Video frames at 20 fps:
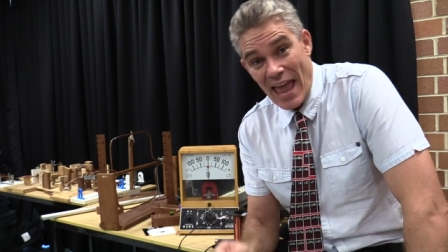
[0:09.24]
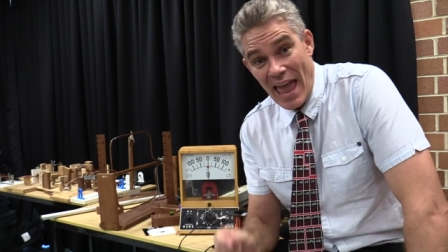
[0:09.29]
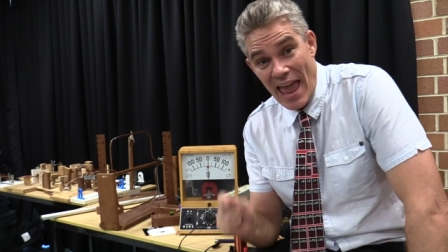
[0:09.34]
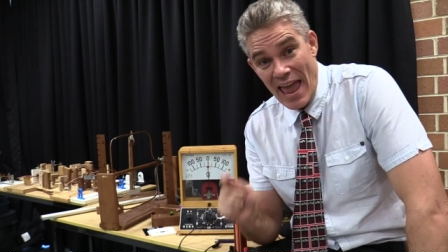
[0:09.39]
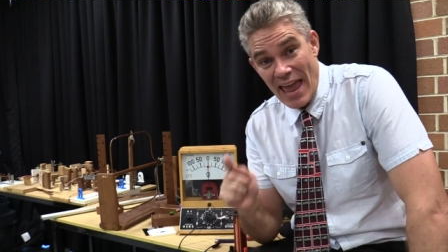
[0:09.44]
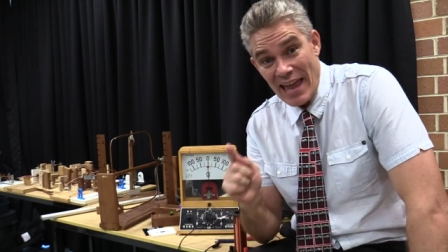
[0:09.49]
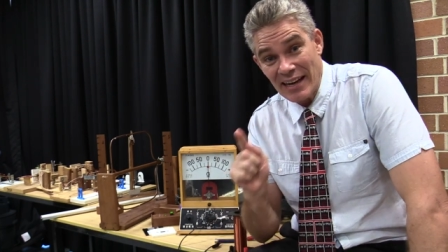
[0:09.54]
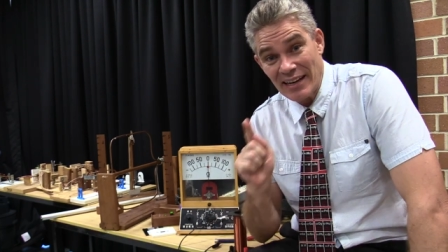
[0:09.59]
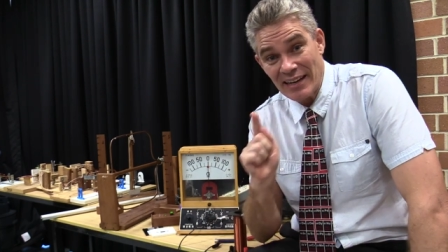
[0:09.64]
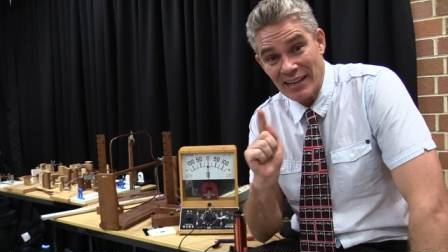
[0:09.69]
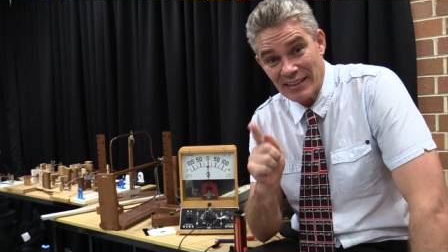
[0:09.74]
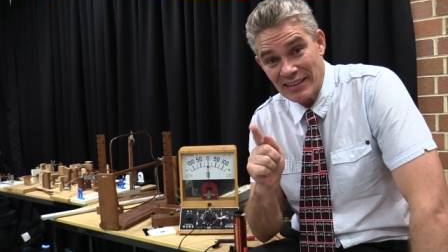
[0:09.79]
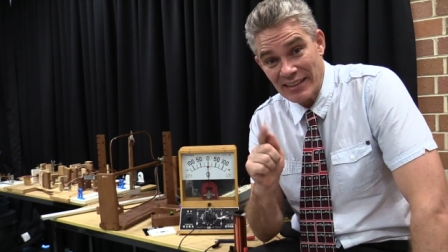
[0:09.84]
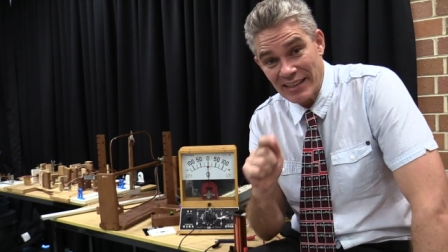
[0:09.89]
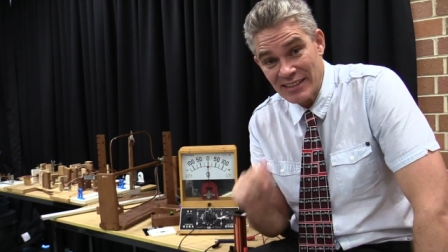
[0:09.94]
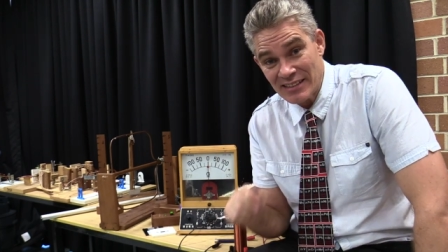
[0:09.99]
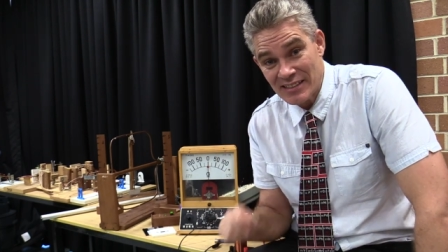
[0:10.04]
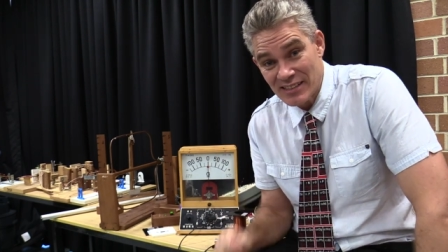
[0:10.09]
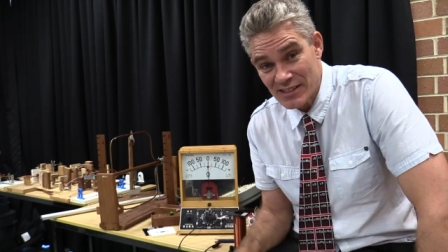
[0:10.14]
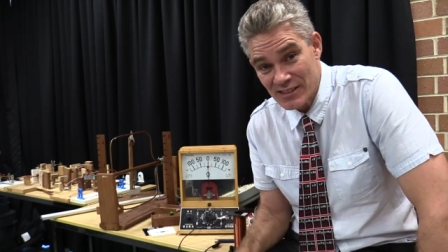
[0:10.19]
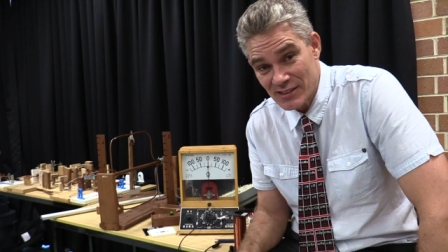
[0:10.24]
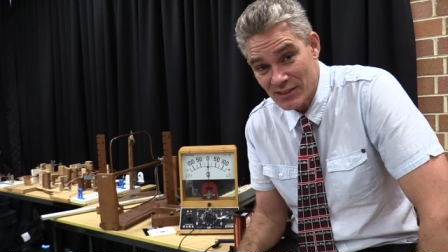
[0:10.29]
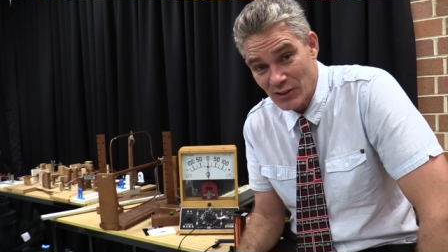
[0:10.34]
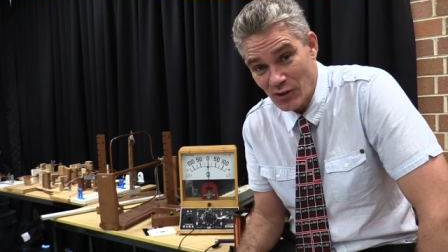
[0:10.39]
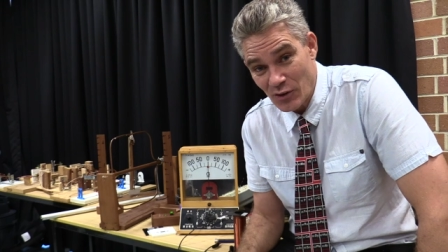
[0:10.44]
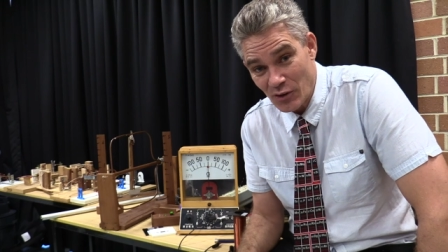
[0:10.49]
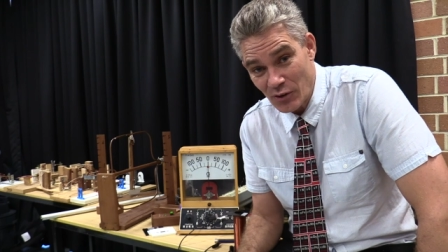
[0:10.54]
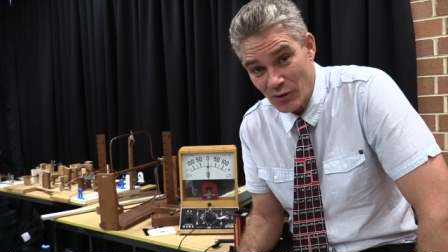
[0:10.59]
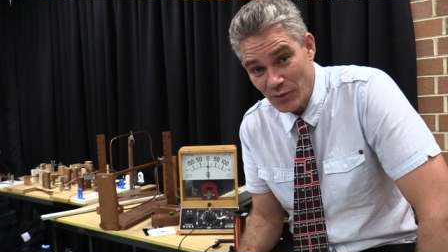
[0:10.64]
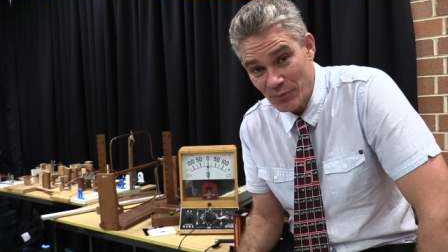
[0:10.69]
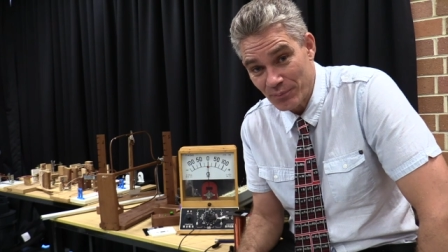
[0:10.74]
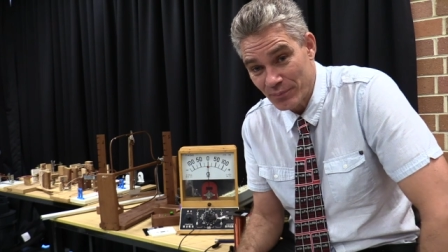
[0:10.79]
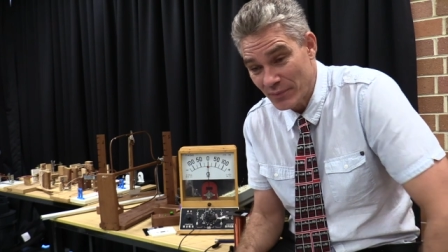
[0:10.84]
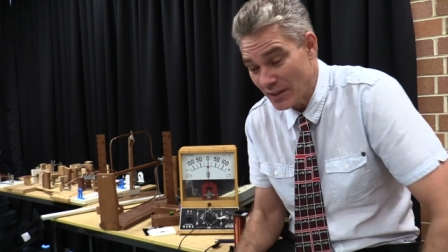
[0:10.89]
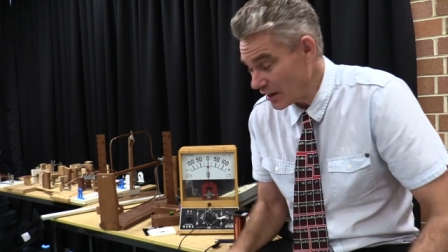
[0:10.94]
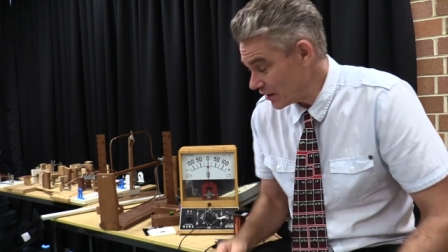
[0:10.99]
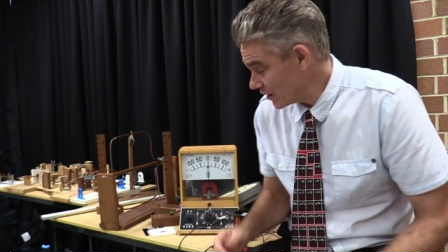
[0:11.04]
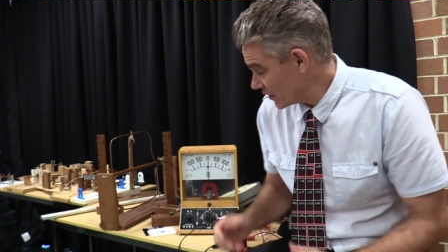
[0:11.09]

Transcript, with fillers: and Lenz's Law. Now,